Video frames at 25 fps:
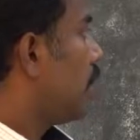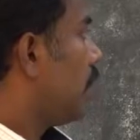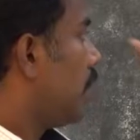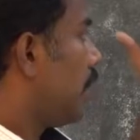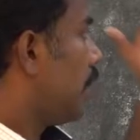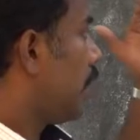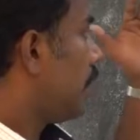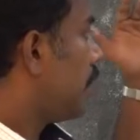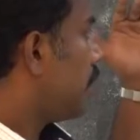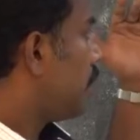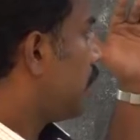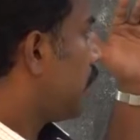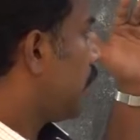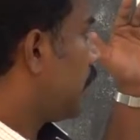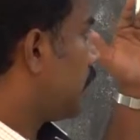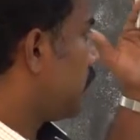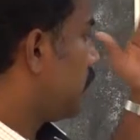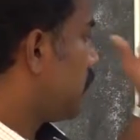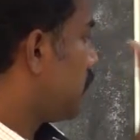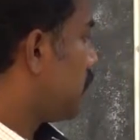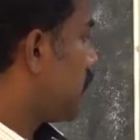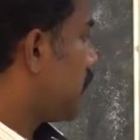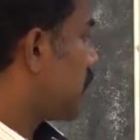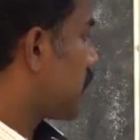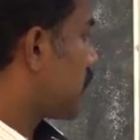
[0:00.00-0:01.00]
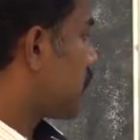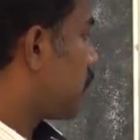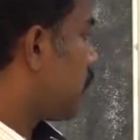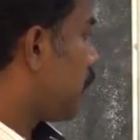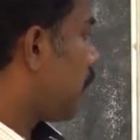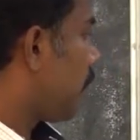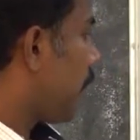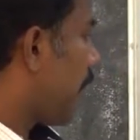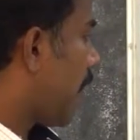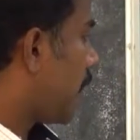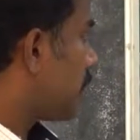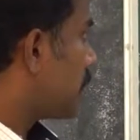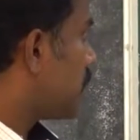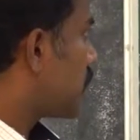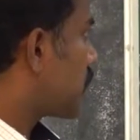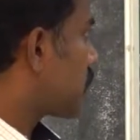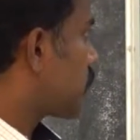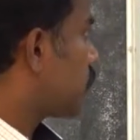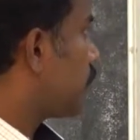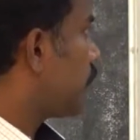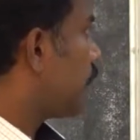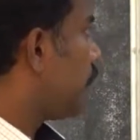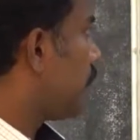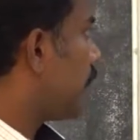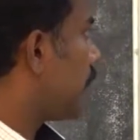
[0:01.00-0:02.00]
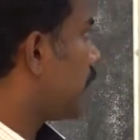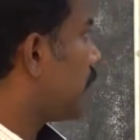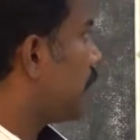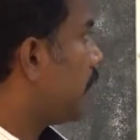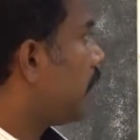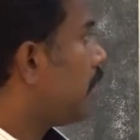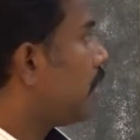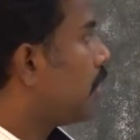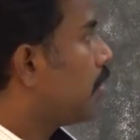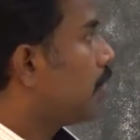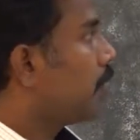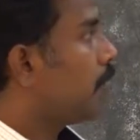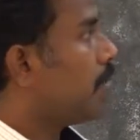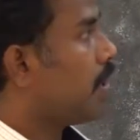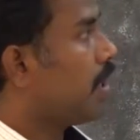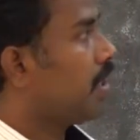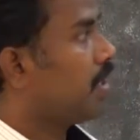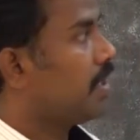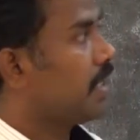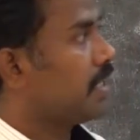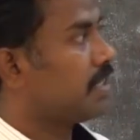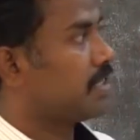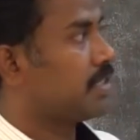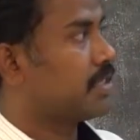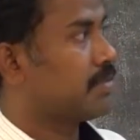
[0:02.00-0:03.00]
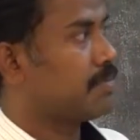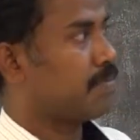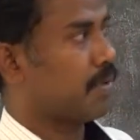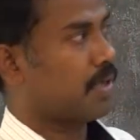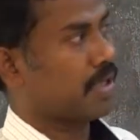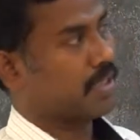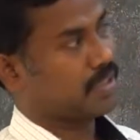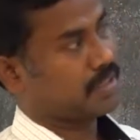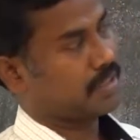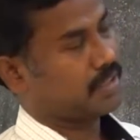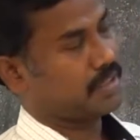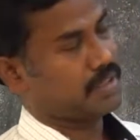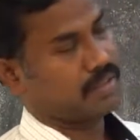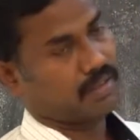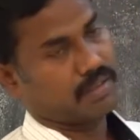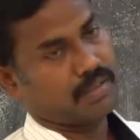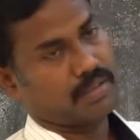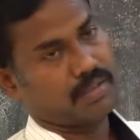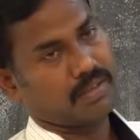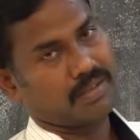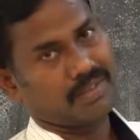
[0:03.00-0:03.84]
in the gymnosperm, angiosperm for the pollination process.